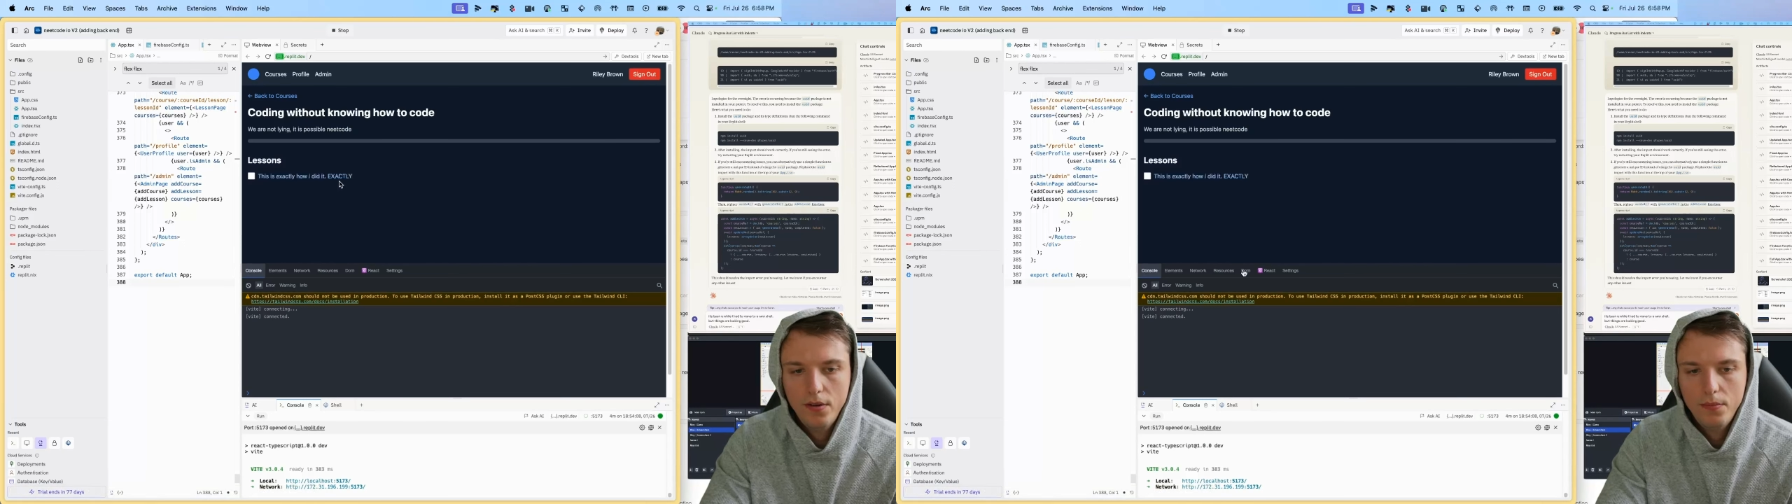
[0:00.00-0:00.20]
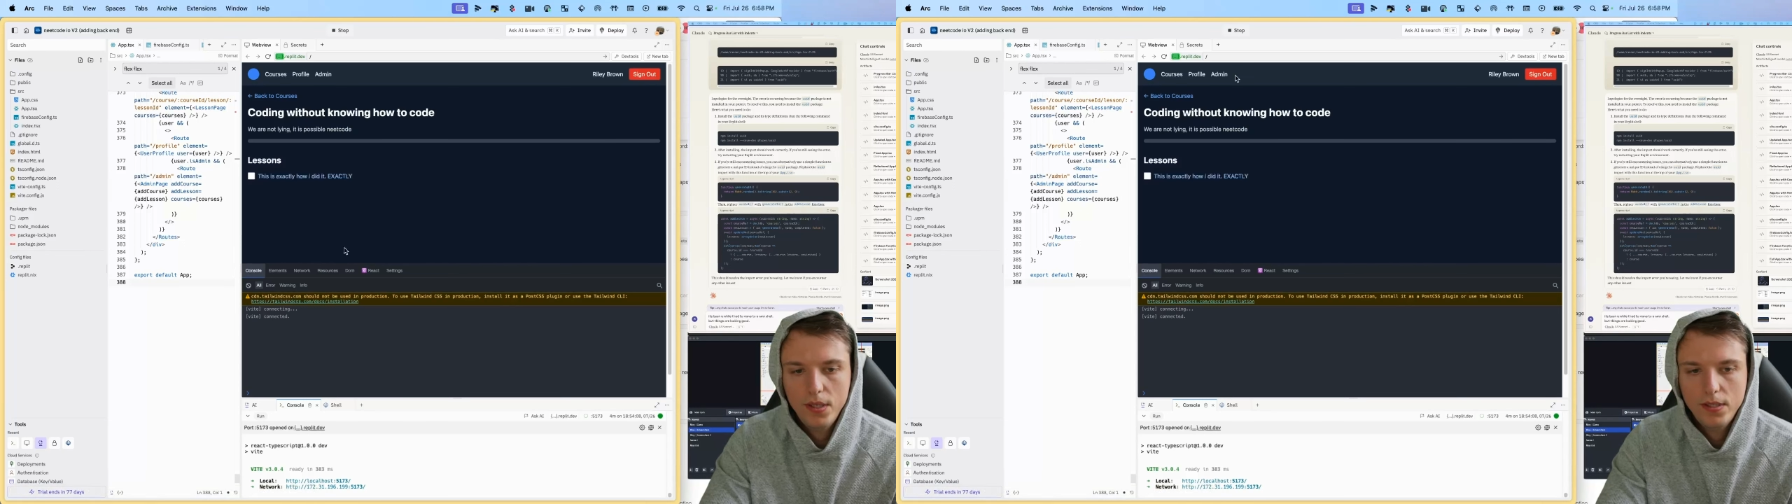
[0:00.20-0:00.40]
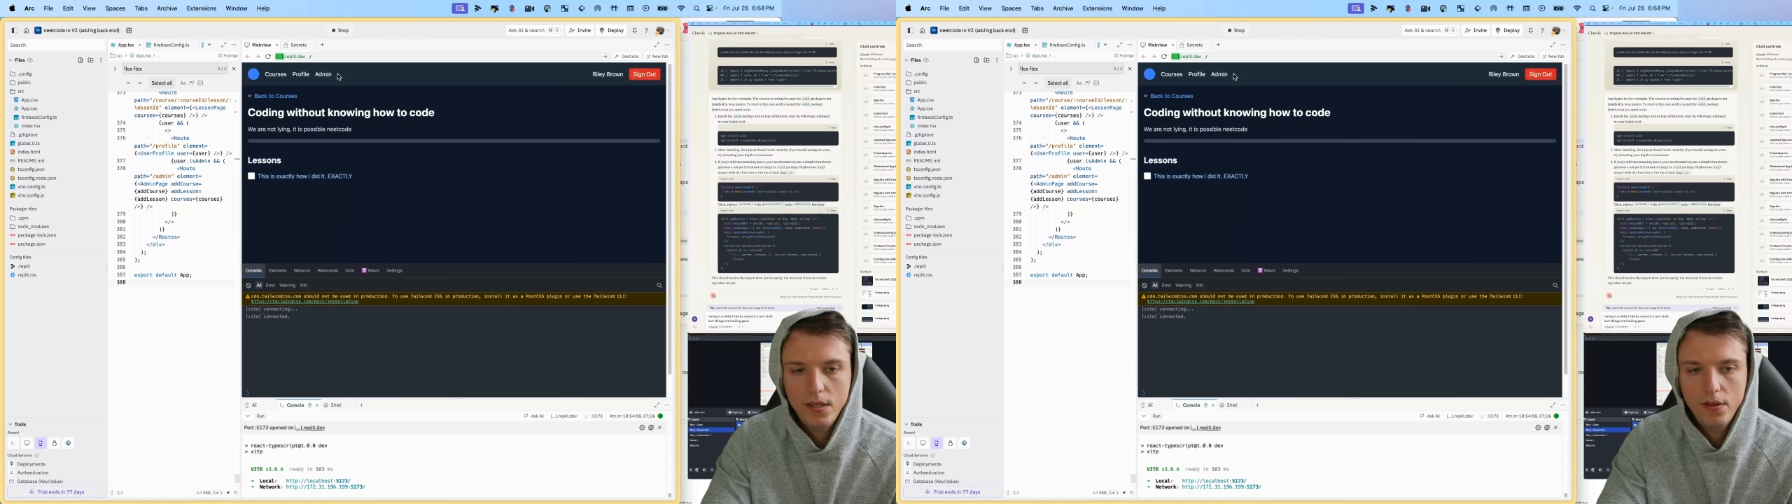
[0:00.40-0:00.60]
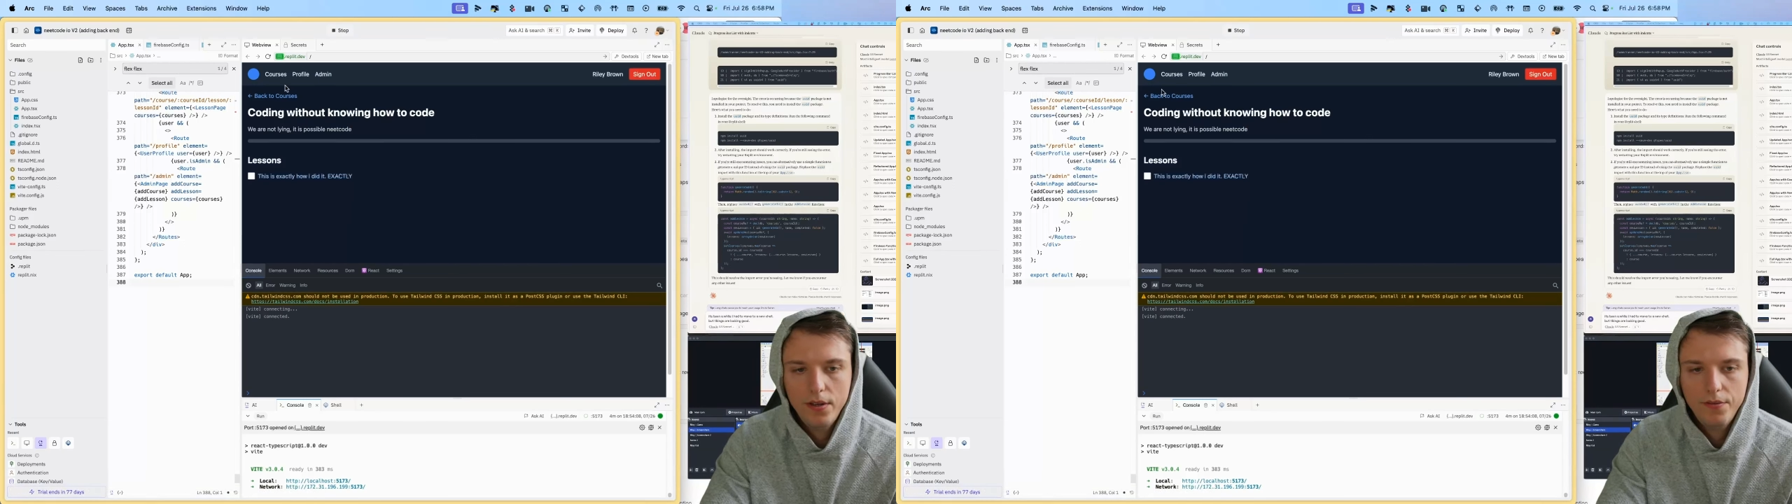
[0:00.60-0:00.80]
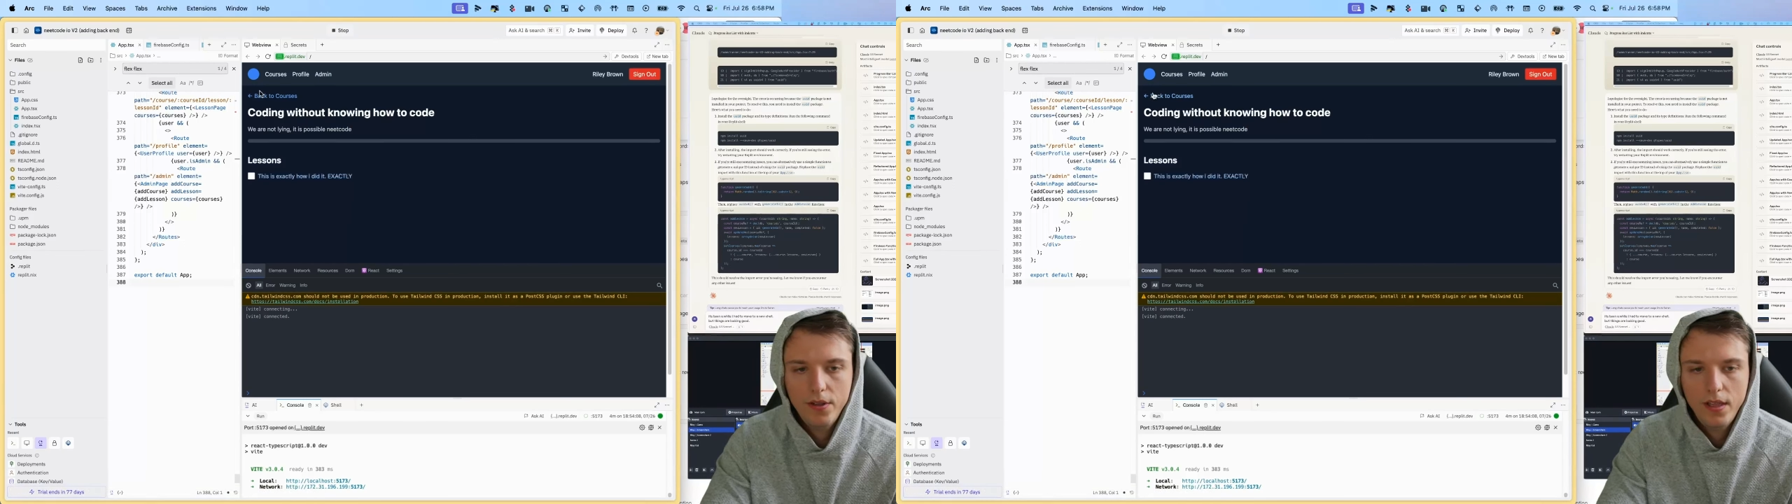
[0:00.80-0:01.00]
and we see all the
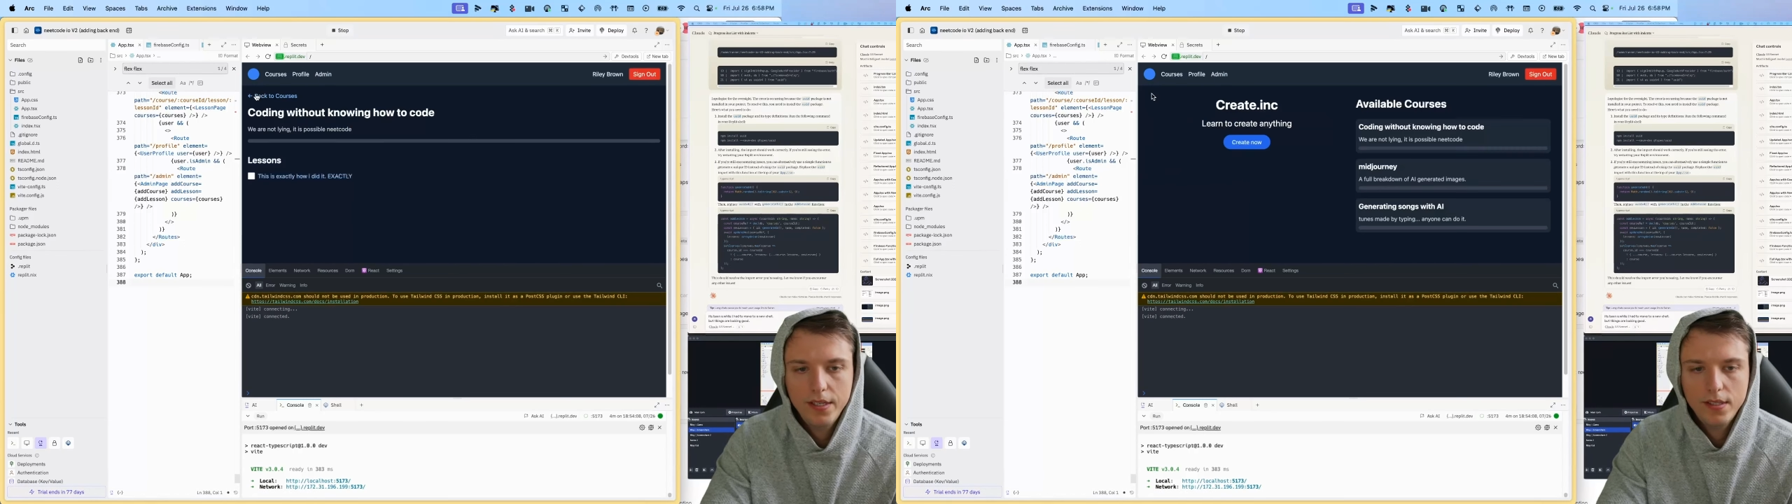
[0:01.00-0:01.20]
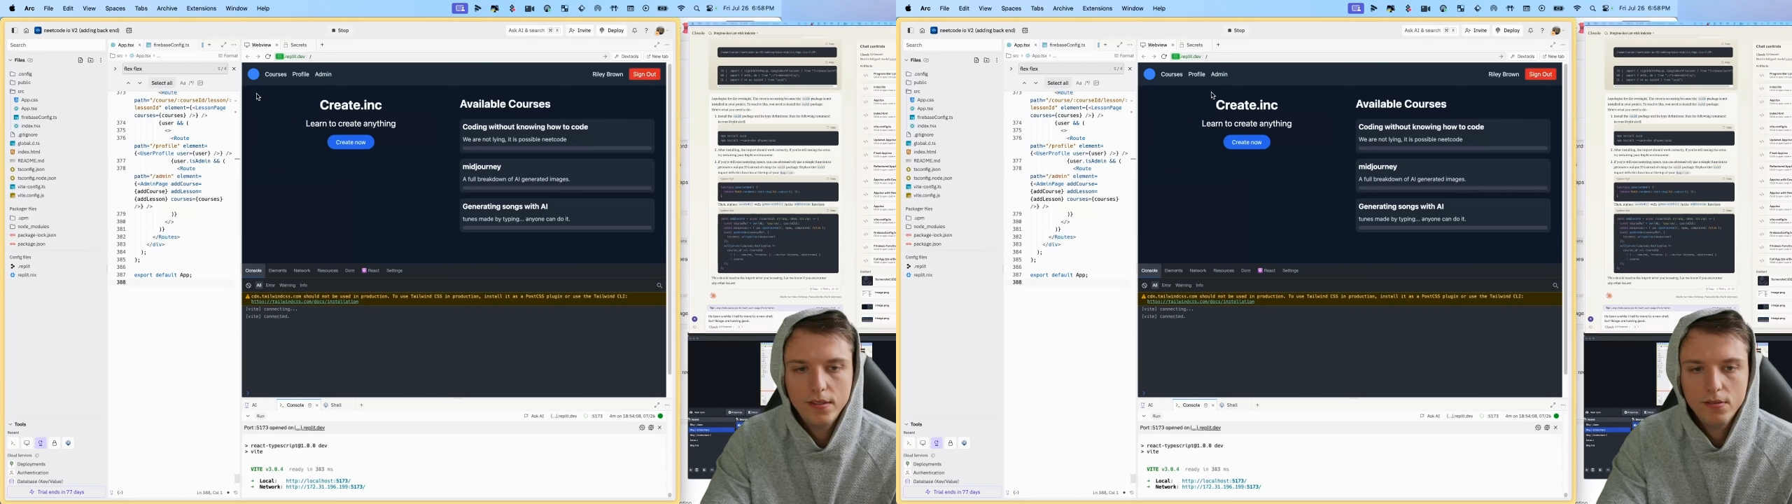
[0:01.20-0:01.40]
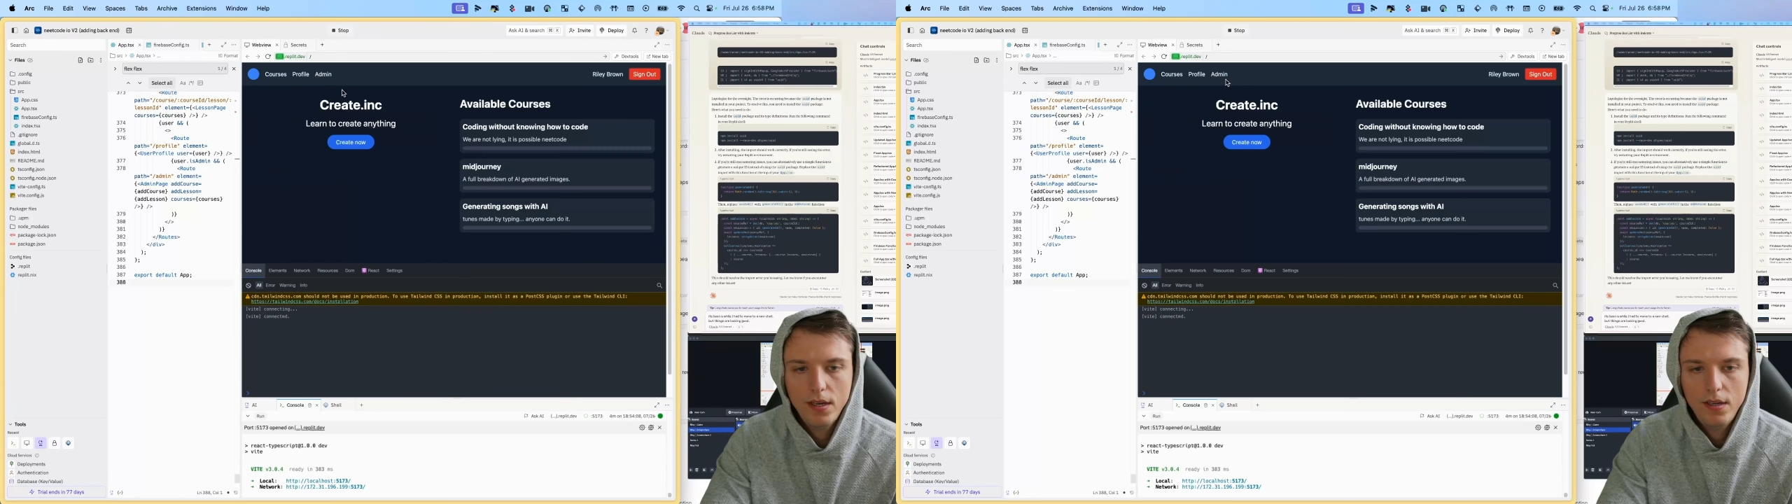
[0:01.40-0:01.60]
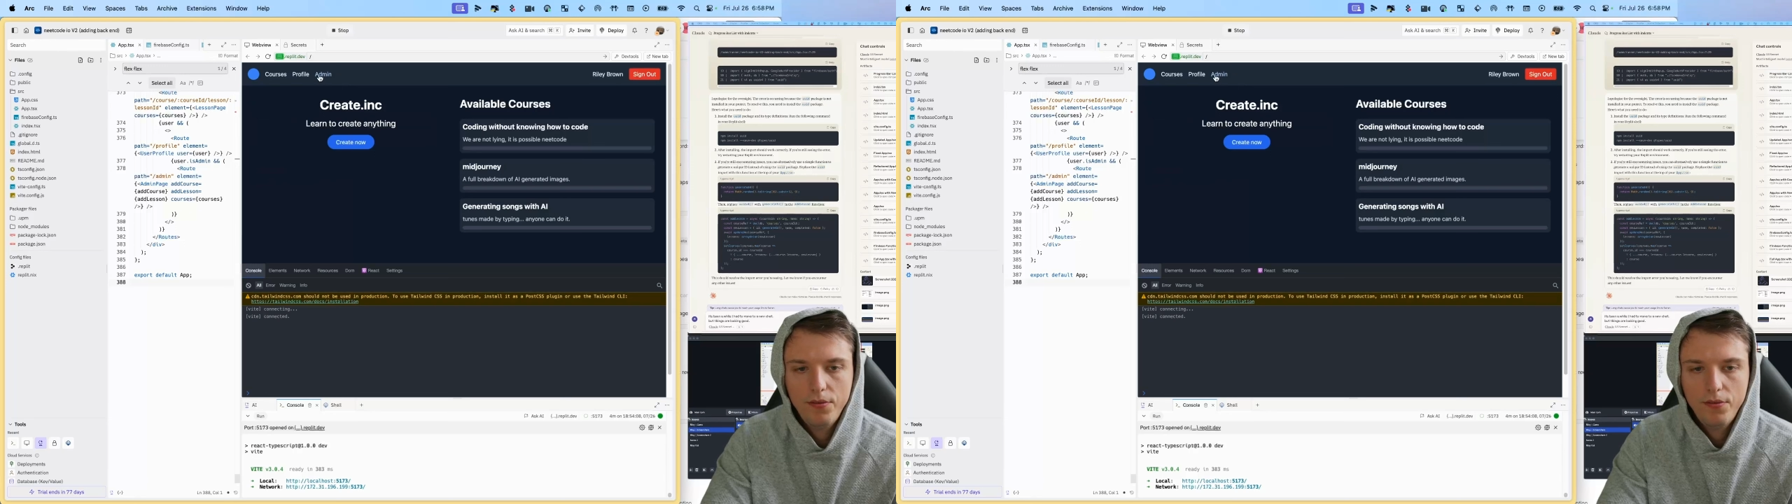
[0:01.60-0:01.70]
different lessons, right?